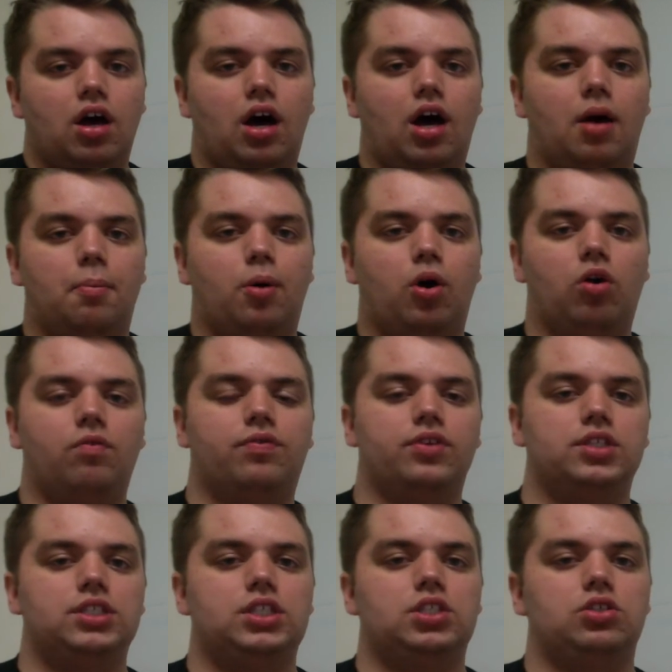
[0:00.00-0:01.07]

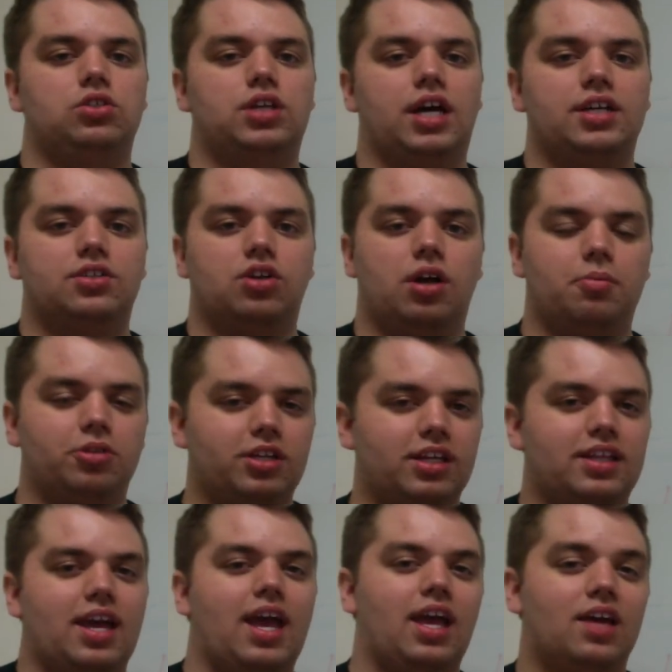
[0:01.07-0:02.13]
Hopefully you guys are able to get
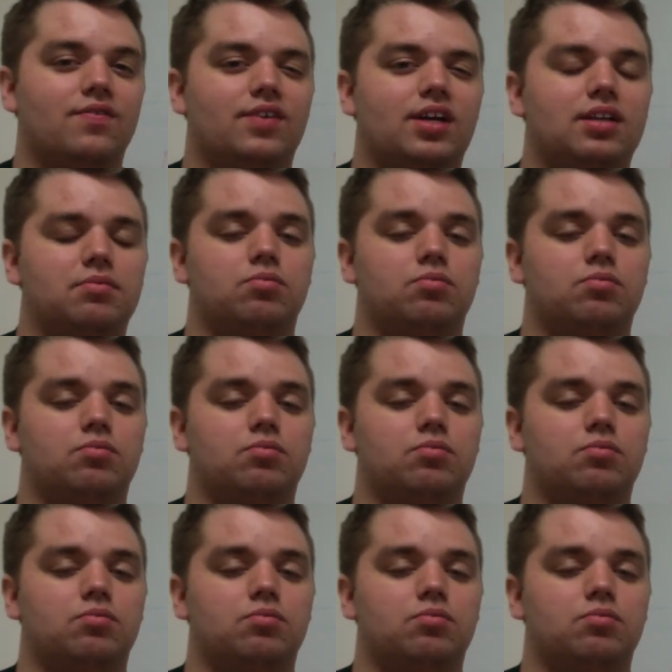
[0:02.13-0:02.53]
the hang of it.